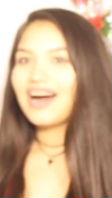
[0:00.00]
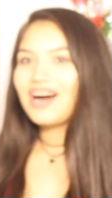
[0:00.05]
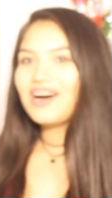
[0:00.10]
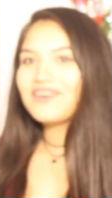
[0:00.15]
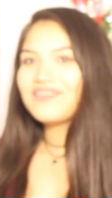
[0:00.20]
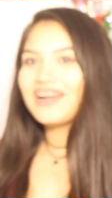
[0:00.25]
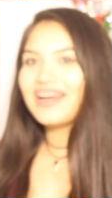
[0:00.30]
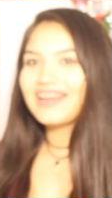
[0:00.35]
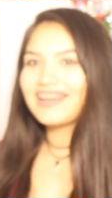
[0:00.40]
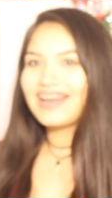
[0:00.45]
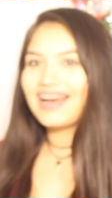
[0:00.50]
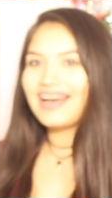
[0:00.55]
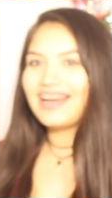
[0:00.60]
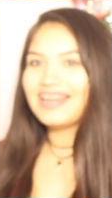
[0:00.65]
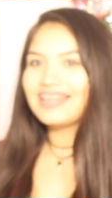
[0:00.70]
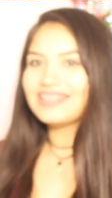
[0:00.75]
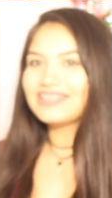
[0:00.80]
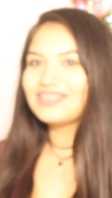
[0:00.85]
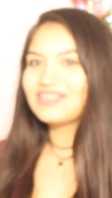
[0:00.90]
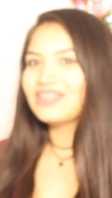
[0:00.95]
Alright
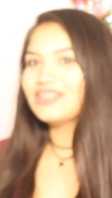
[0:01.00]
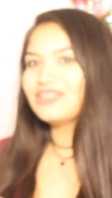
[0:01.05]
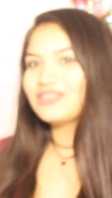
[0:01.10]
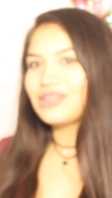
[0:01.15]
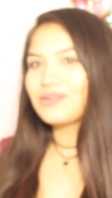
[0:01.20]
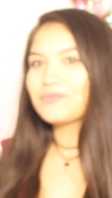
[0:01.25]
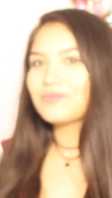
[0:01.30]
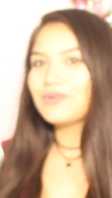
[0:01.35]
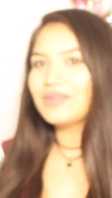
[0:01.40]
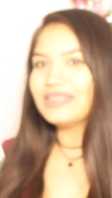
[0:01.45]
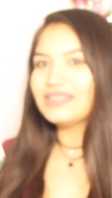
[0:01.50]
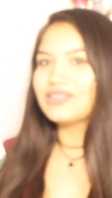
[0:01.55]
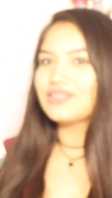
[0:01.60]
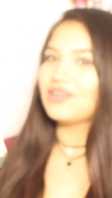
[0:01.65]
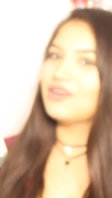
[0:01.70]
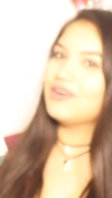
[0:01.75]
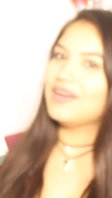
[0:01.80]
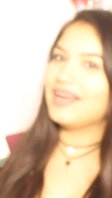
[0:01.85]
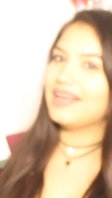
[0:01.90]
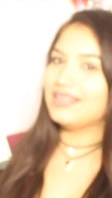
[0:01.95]
guys, so I'm going to
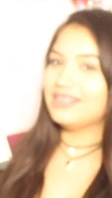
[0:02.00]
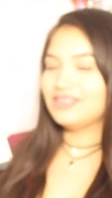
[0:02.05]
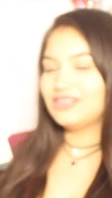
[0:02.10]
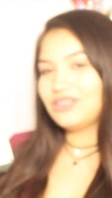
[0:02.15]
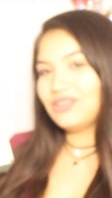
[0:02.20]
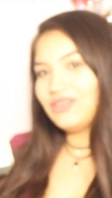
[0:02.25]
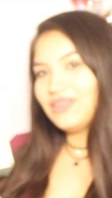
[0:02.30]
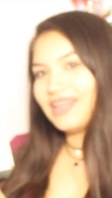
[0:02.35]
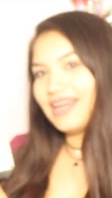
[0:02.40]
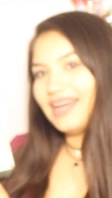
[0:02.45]
go ahead and show you